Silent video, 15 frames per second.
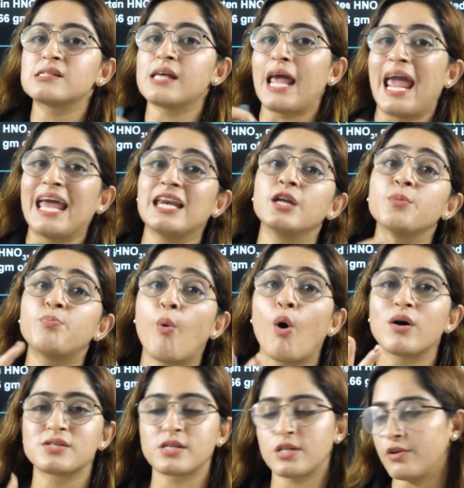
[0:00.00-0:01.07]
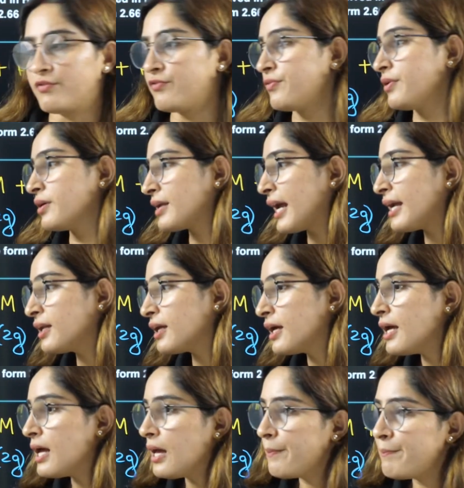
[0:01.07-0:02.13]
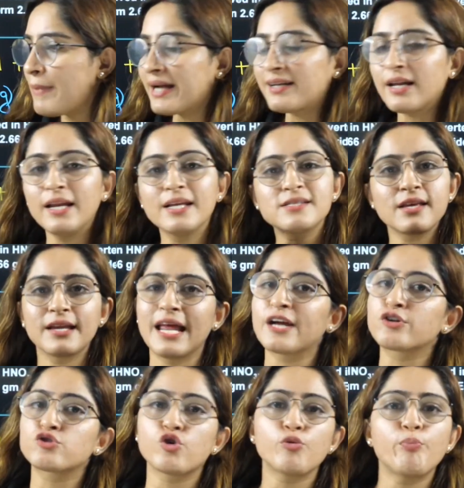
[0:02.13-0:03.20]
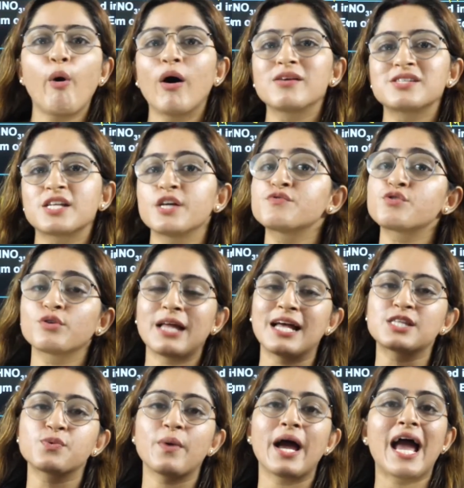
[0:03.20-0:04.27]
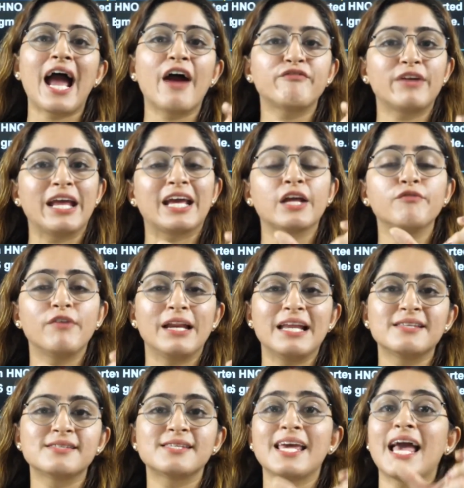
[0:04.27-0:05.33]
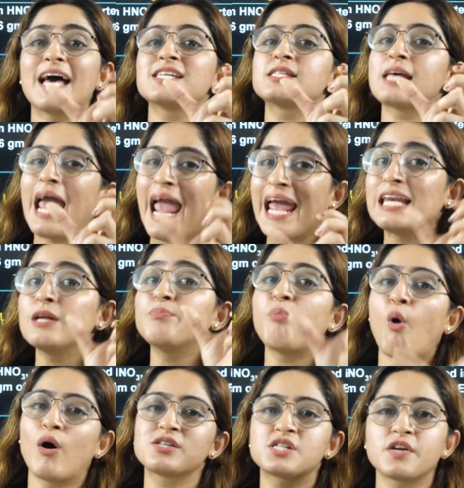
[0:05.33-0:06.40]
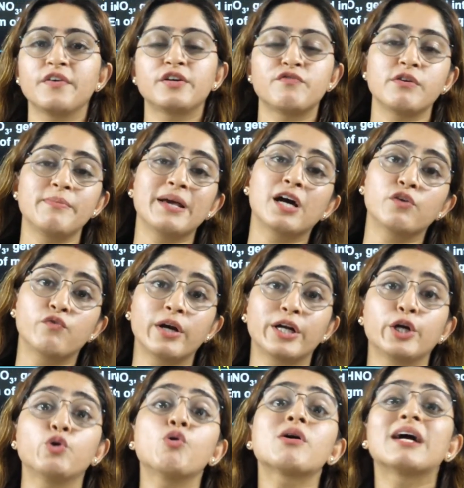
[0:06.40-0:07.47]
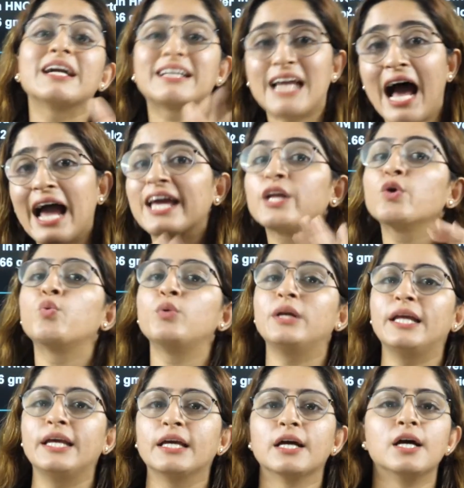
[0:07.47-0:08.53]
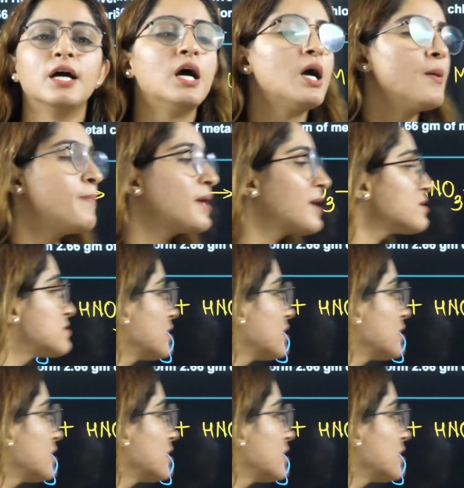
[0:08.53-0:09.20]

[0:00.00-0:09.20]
N positive. Right? Metal is electropositive, so that's why I have taken valency as N positive. It will be converted to a cation only because it